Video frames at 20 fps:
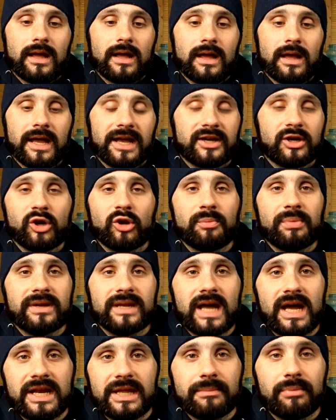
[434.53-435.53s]
it could have been
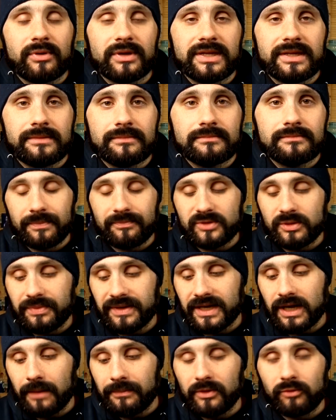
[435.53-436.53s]
anybody to
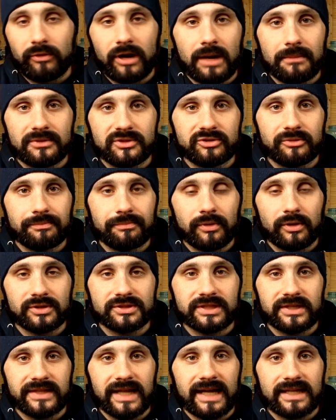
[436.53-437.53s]
become the Real Madrid boss
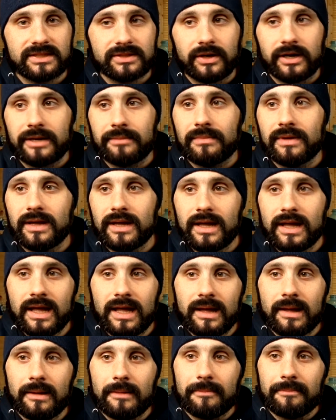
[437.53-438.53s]
at that time.
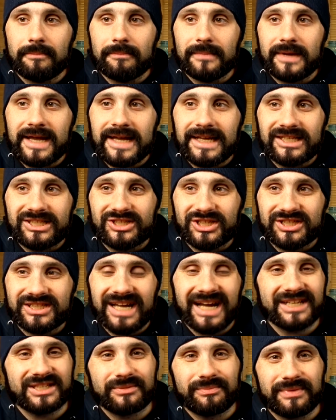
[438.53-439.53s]
It just
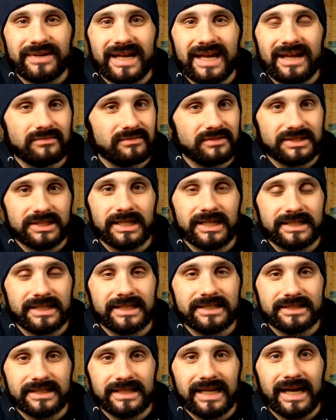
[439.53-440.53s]
had to be
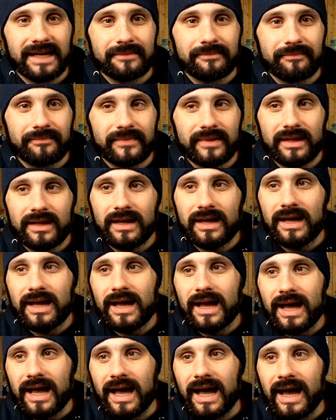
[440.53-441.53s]
Zinedine Zidane.
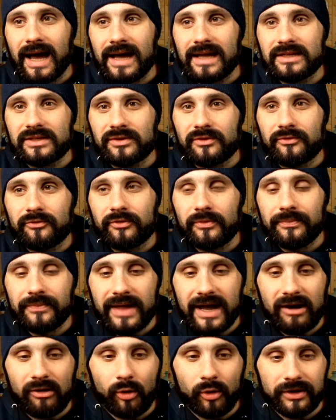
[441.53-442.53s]
And from
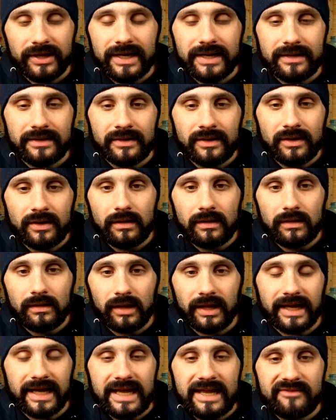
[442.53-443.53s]
there on in,
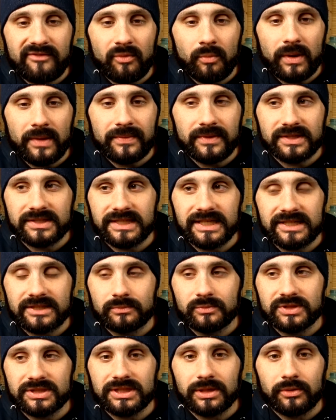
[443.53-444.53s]
like even when the season
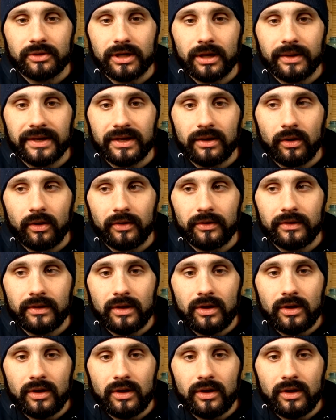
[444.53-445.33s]
was still going on,